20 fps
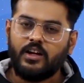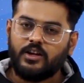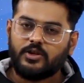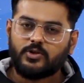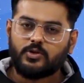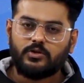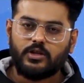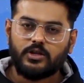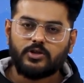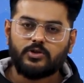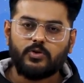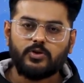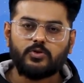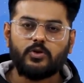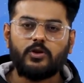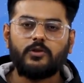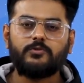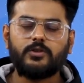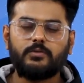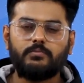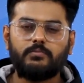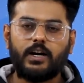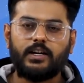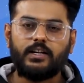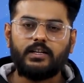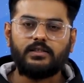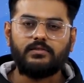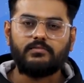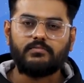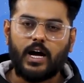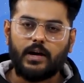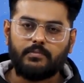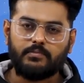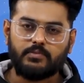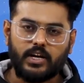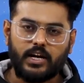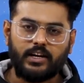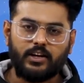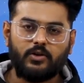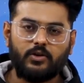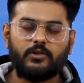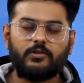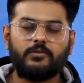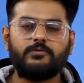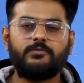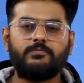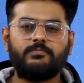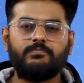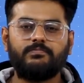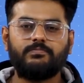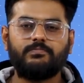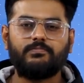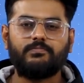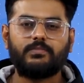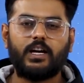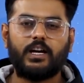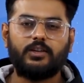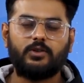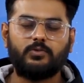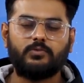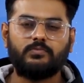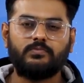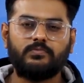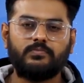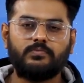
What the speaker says: So this was all from my end. I'm signing off. Thank you.